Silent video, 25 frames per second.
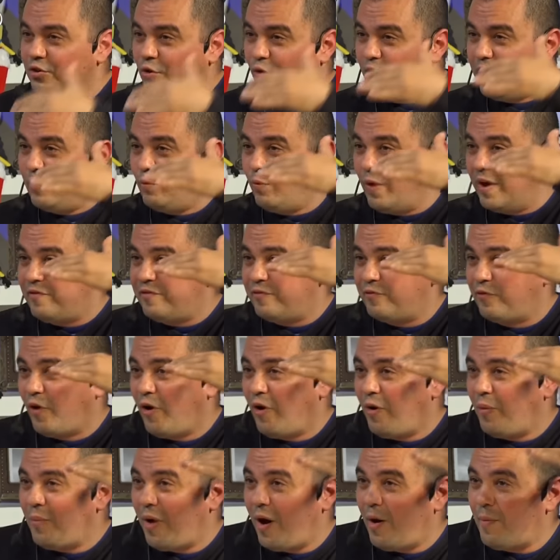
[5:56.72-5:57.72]
it went
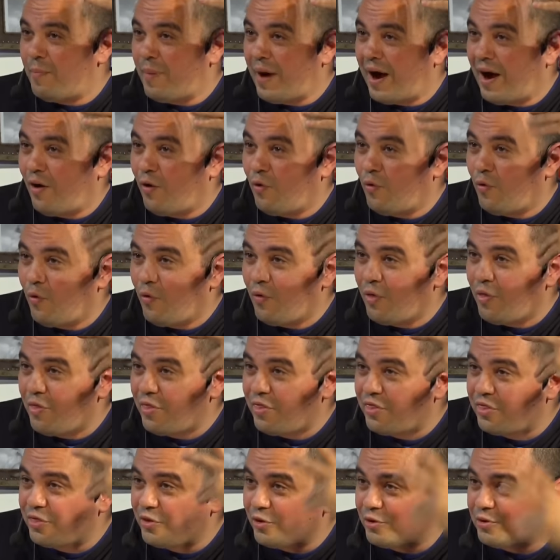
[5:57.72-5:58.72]
from about
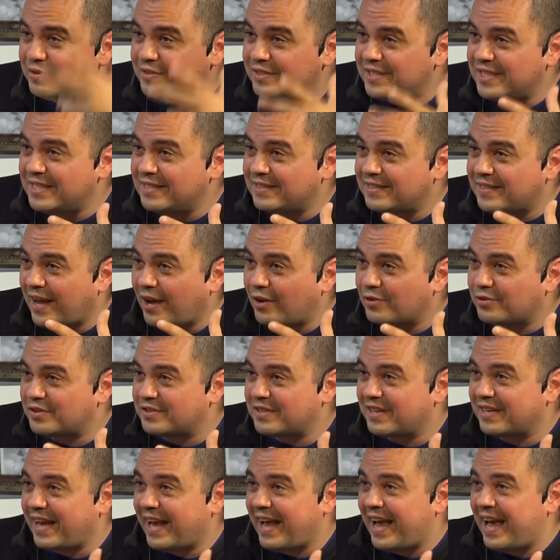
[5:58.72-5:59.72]

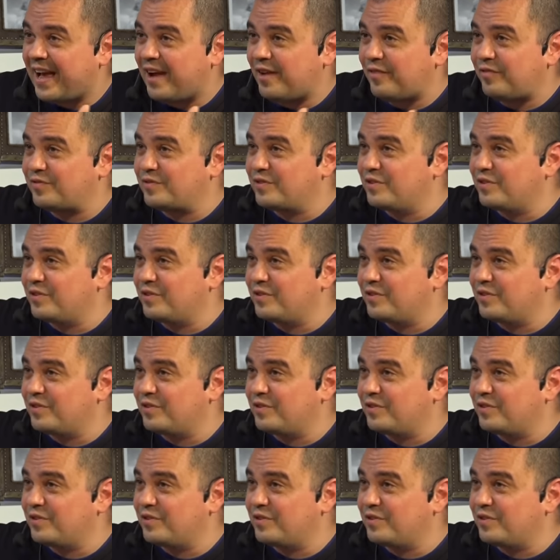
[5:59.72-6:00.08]
13,000 and a half